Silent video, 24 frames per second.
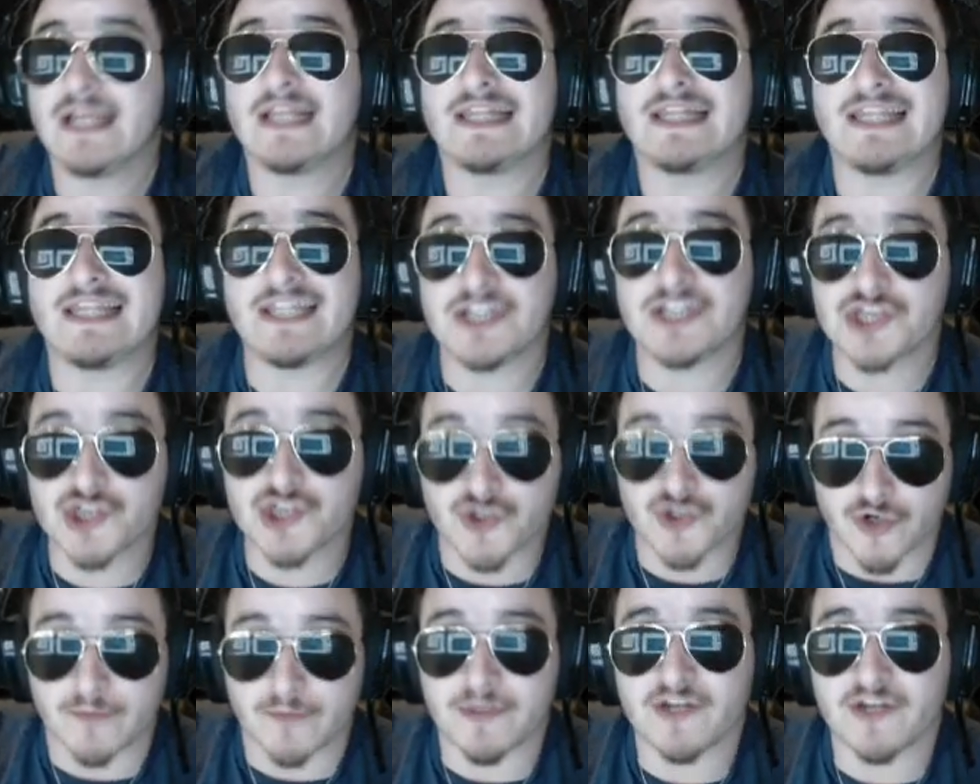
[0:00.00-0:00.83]
the
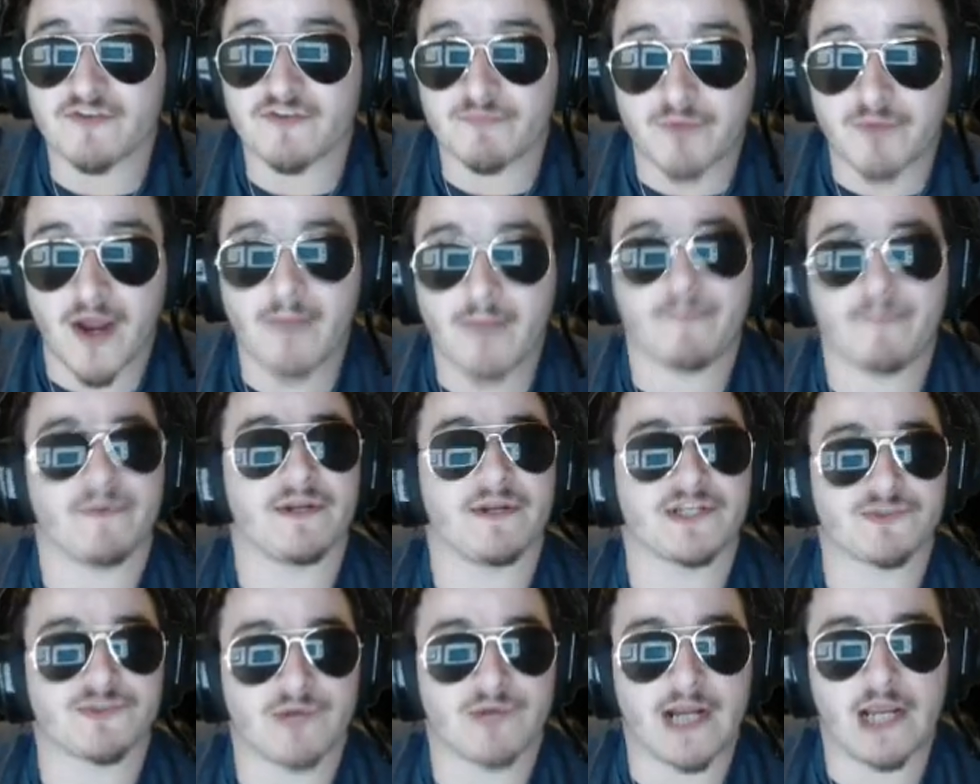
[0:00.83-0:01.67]
distributive property
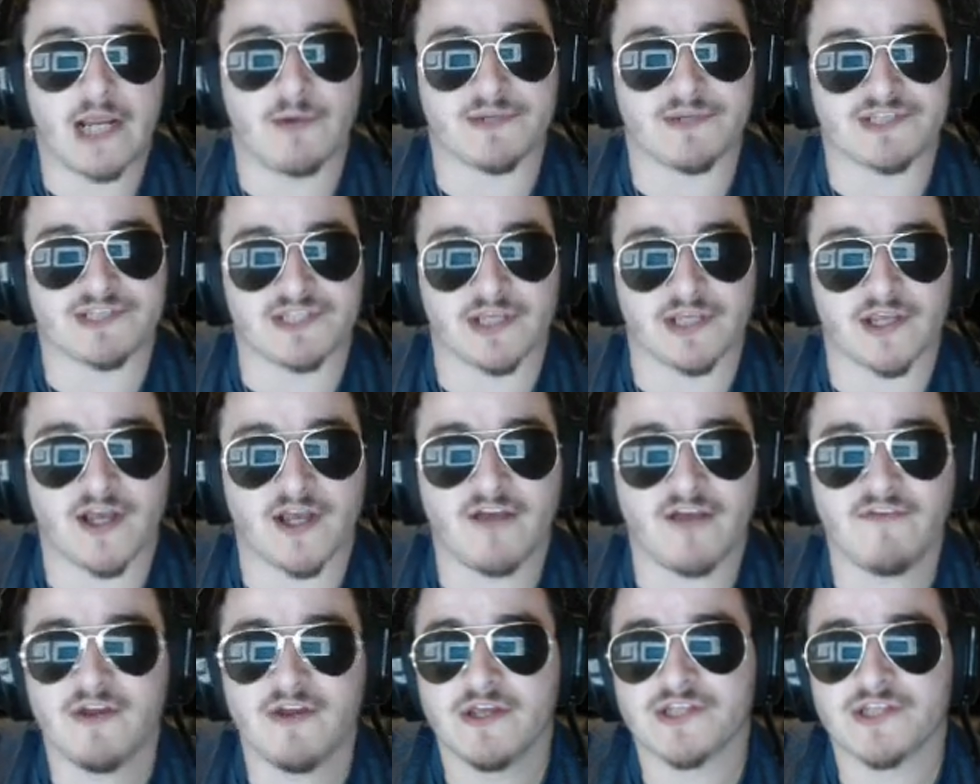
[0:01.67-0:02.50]
is what I always think of.
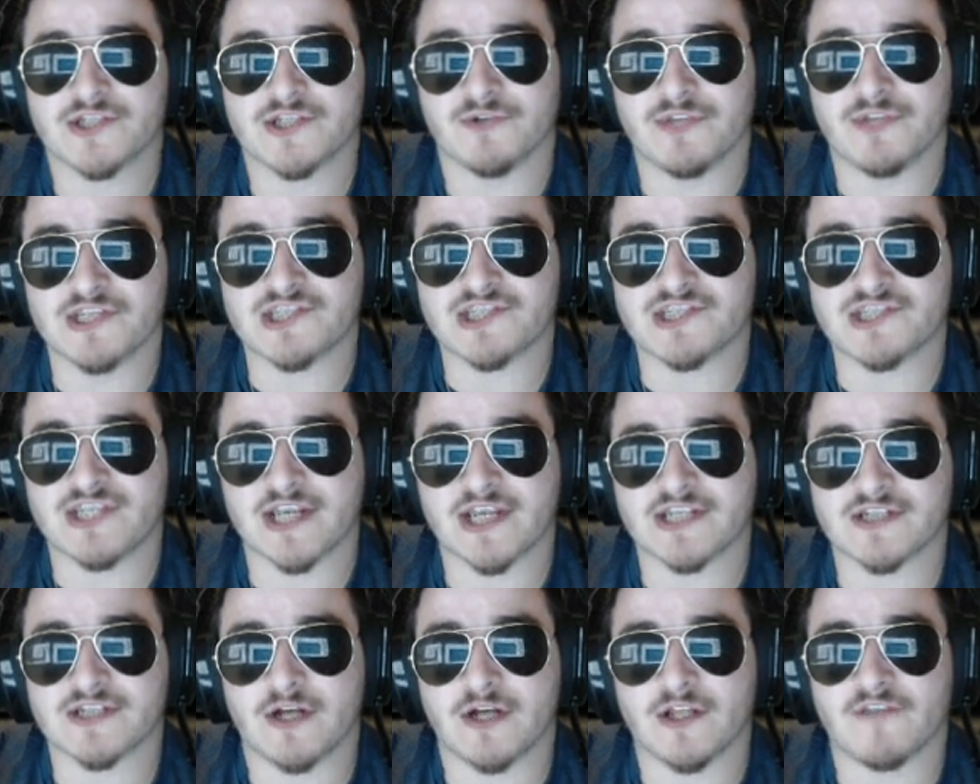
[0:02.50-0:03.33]
So this
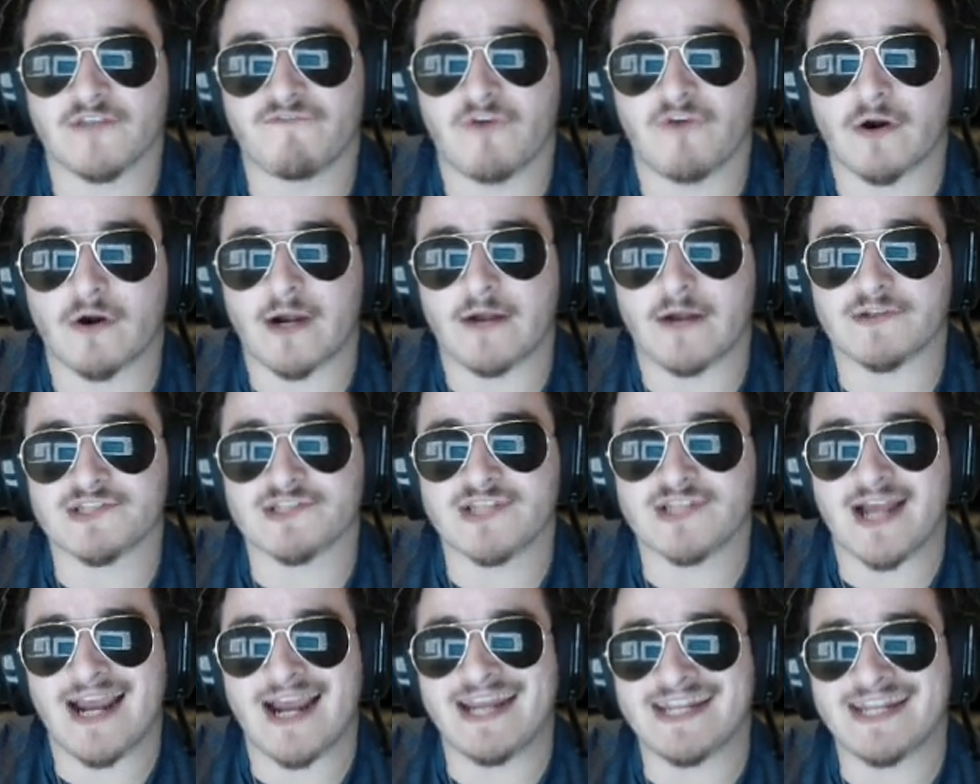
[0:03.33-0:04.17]
6 on the far
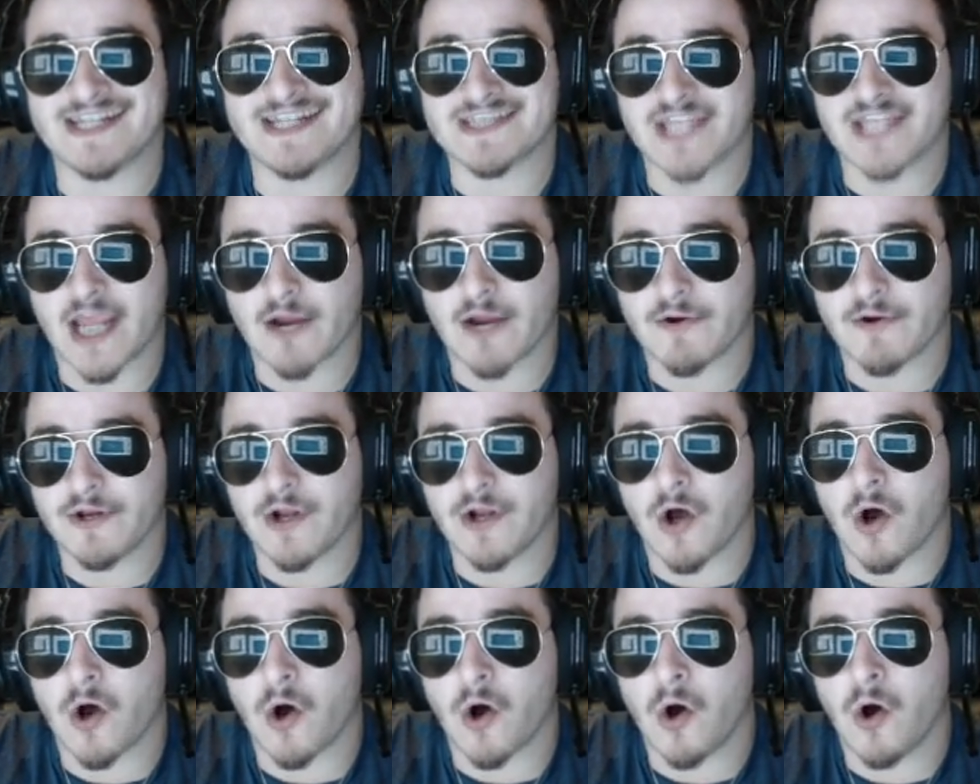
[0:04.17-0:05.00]
outside gets carried
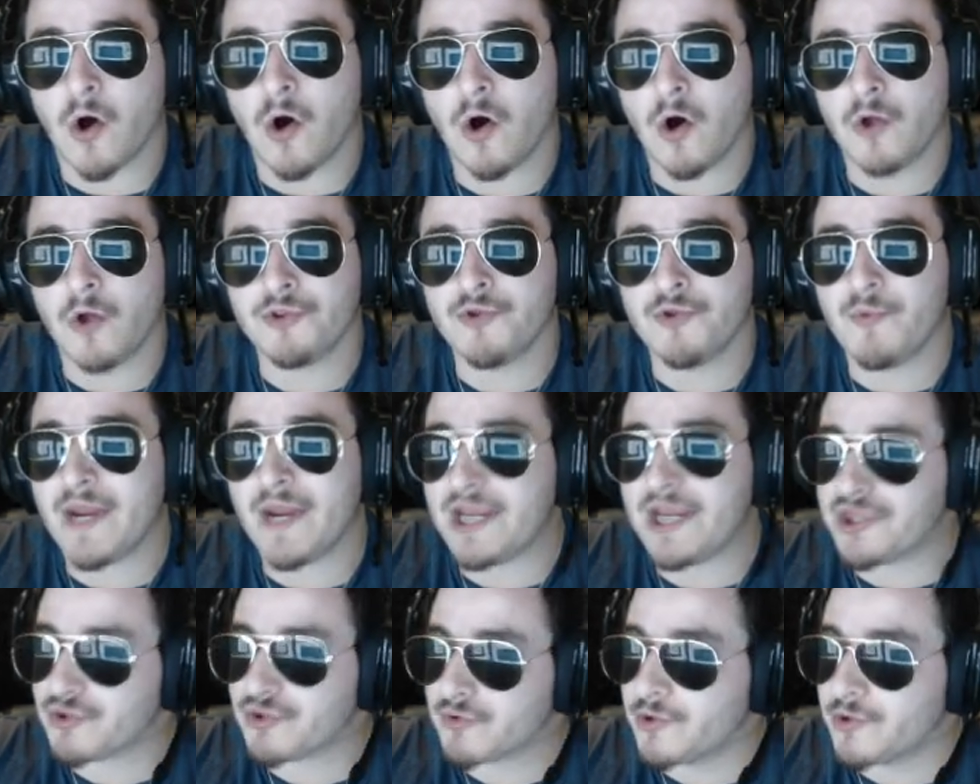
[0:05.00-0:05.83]
all the way
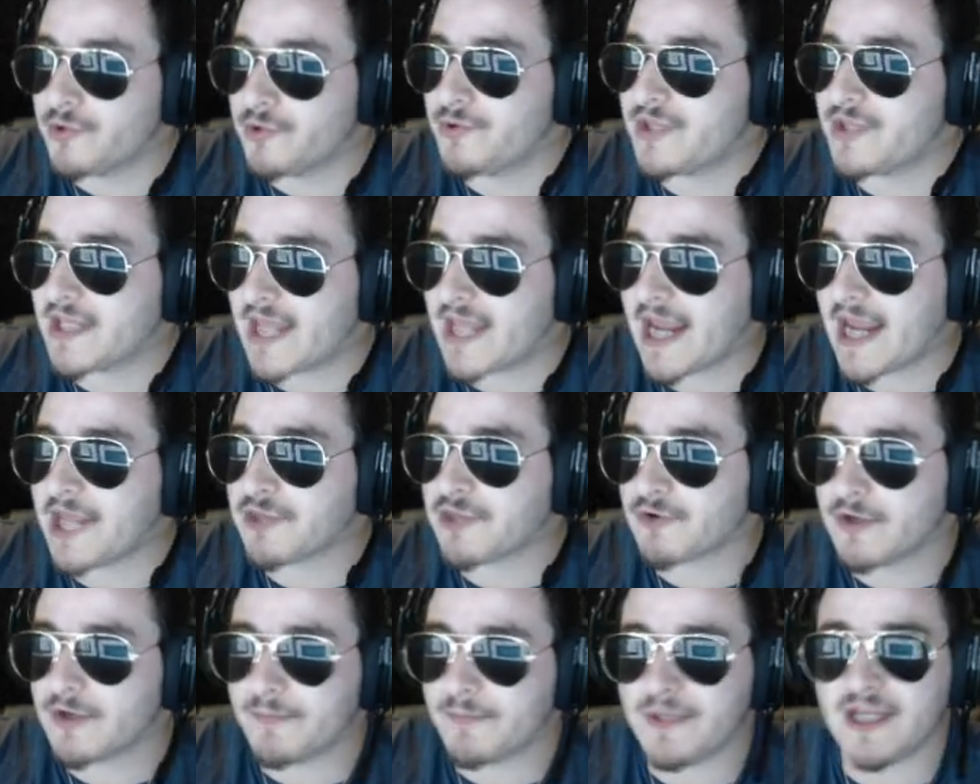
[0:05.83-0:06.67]
through the
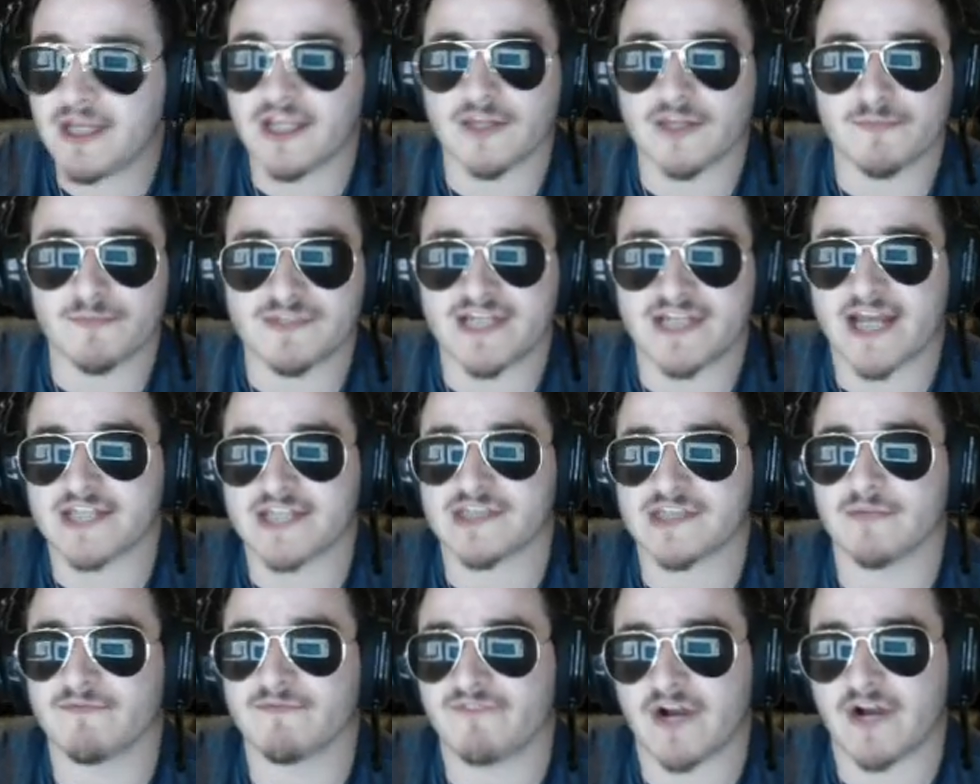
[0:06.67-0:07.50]
K3P, the
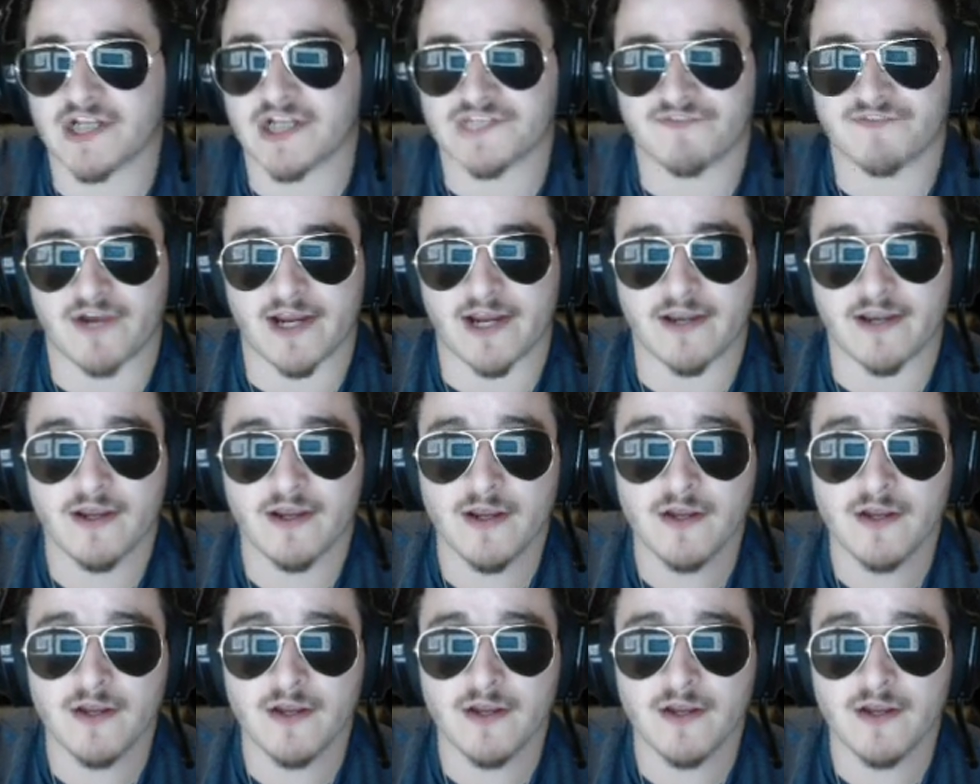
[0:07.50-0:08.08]
potassium phosphide.